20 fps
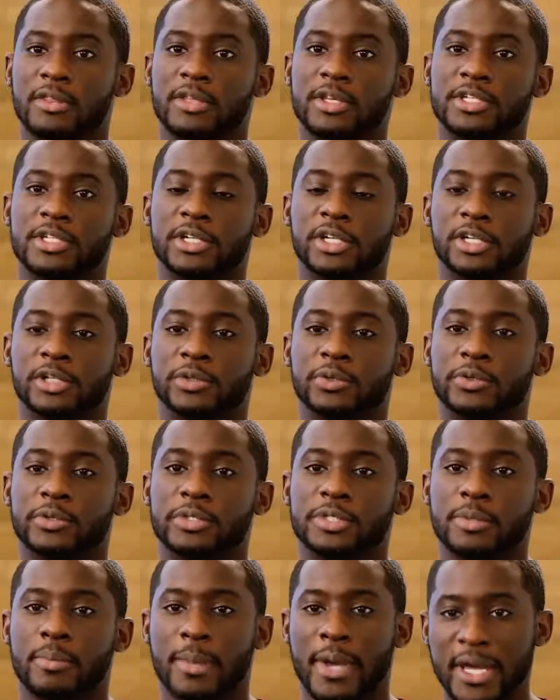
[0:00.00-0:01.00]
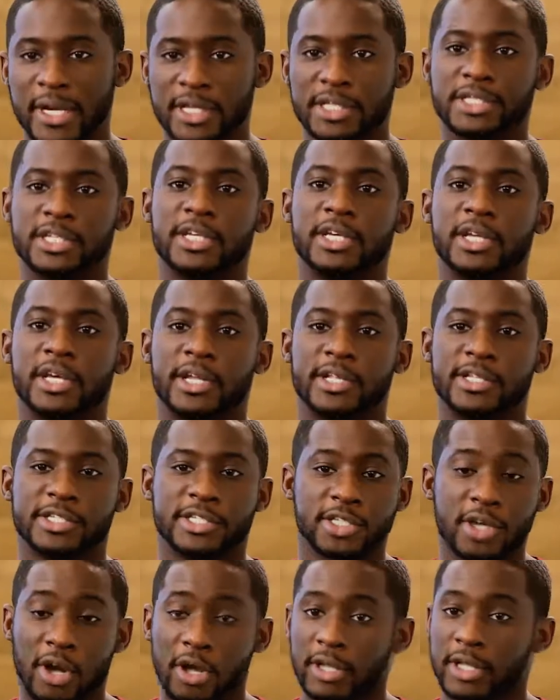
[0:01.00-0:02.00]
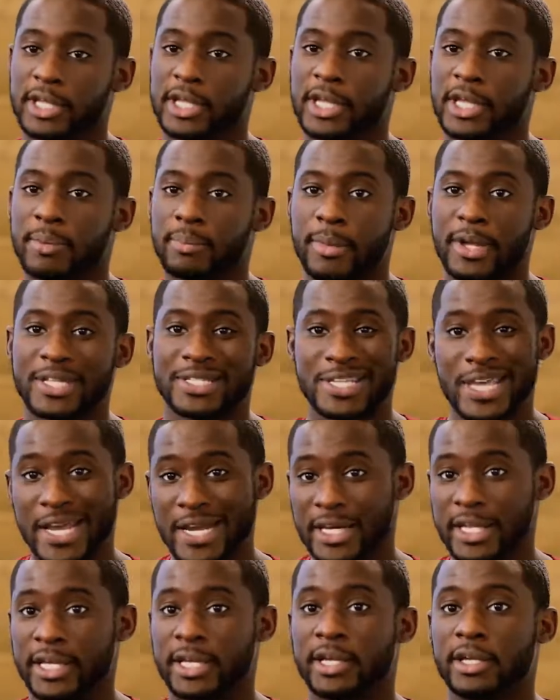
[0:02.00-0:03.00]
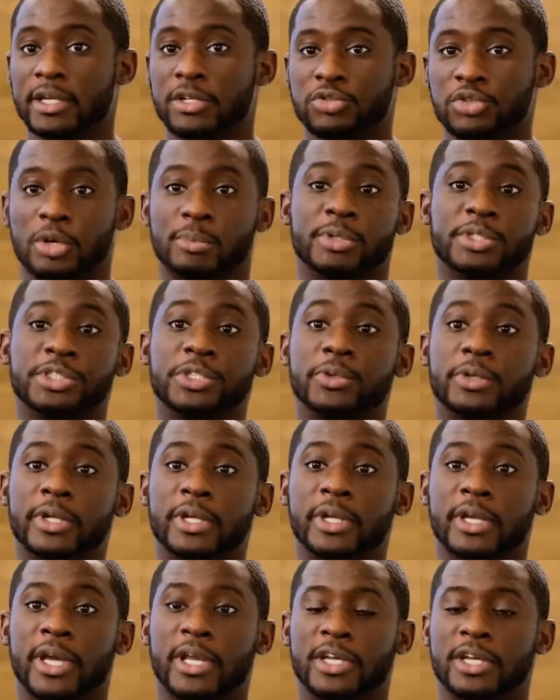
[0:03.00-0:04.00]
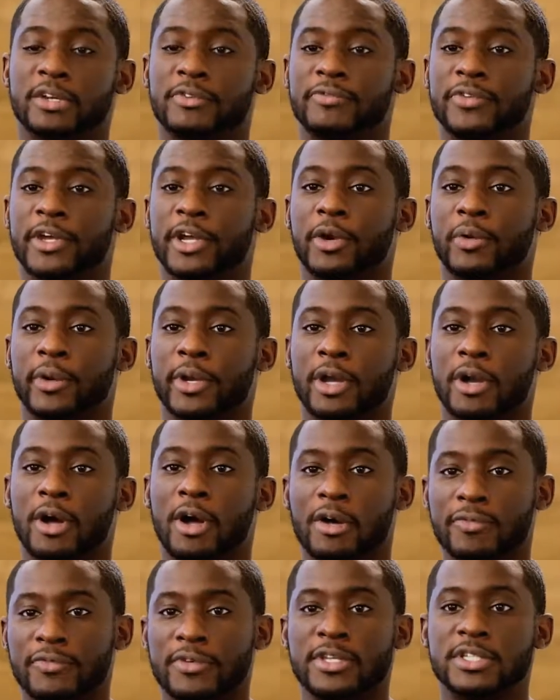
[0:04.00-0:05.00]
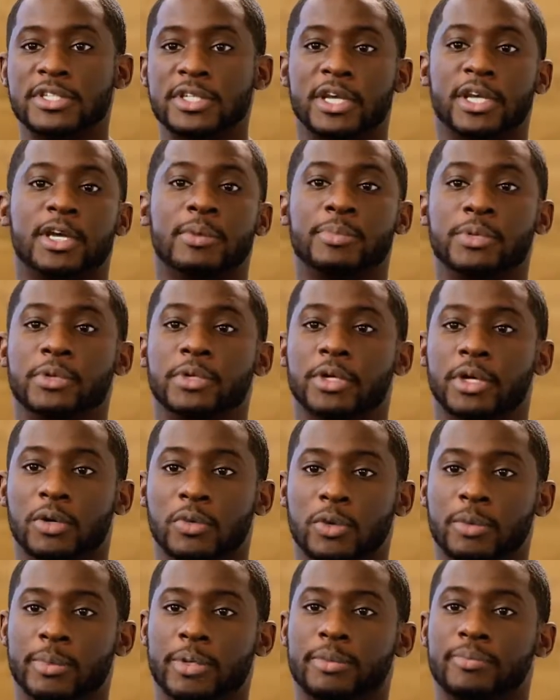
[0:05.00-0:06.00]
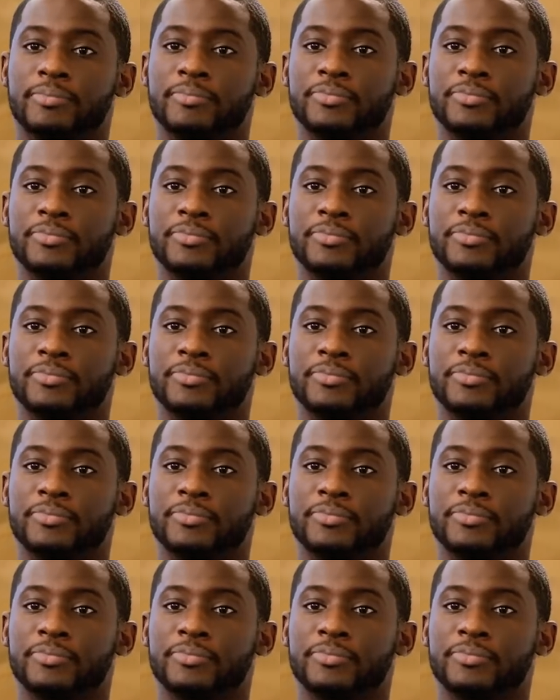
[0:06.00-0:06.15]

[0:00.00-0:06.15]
This includes managing, installing, maintaining, troubleshooting, and configuring office and computing equipment.